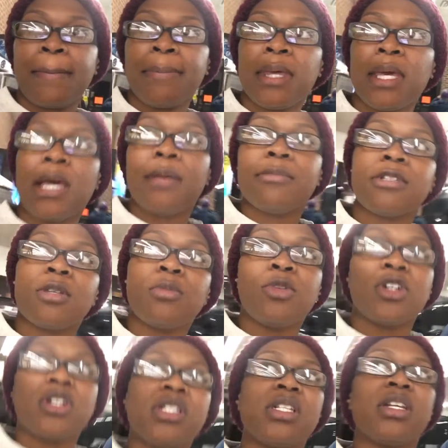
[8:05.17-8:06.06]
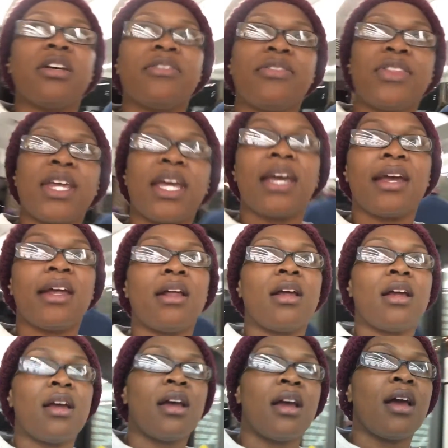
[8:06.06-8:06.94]
Pick up some more stuff that
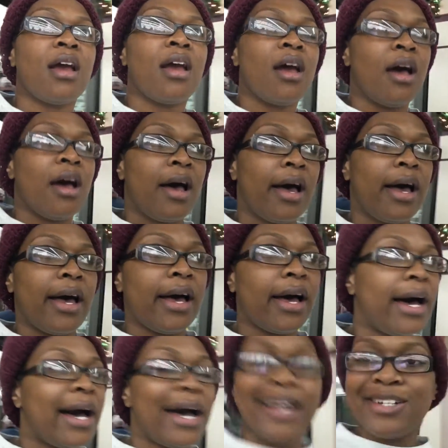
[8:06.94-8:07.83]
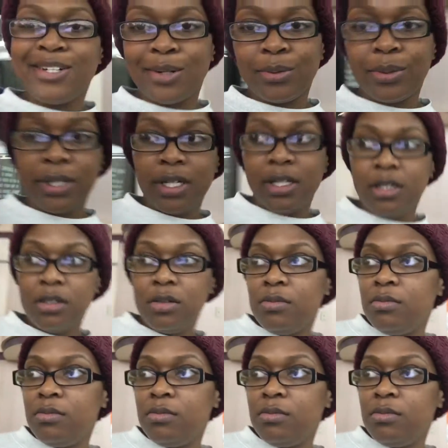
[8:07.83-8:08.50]
I don't need.